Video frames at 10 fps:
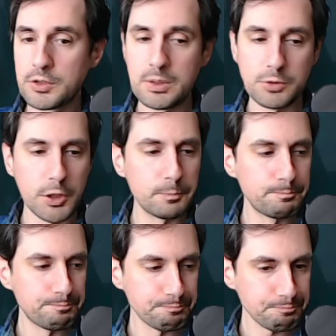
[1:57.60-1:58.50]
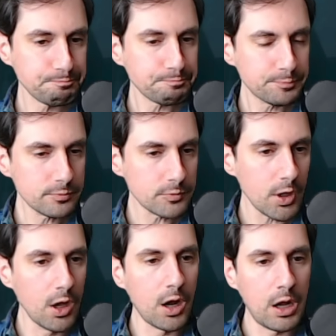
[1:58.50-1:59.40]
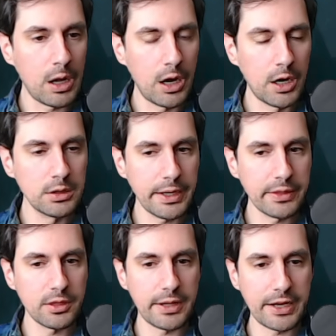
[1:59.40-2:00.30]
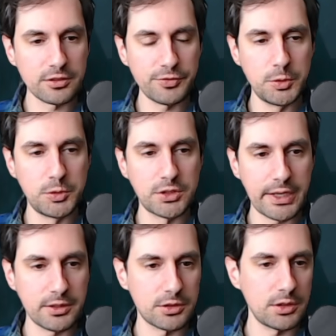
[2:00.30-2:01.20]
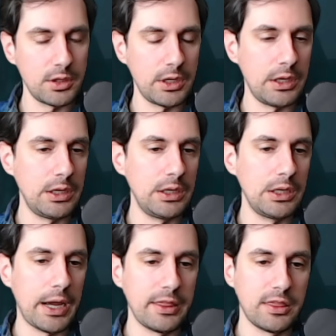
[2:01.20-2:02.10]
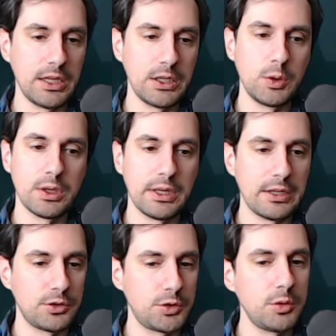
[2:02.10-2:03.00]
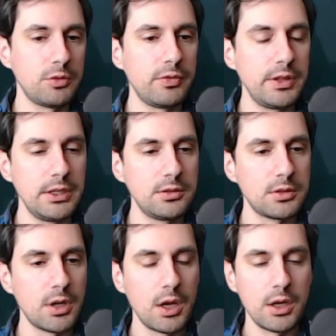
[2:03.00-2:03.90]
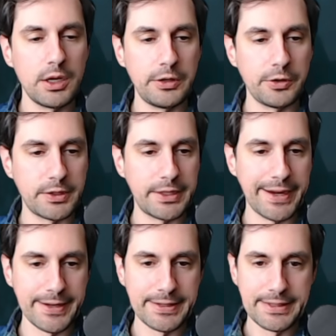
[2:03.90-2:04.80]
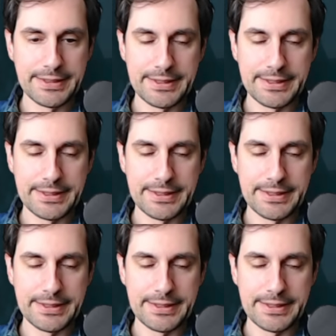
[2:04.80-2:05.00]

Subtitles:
Seems good. Unlike the last few sets, I think you can get 2 of these in your deck,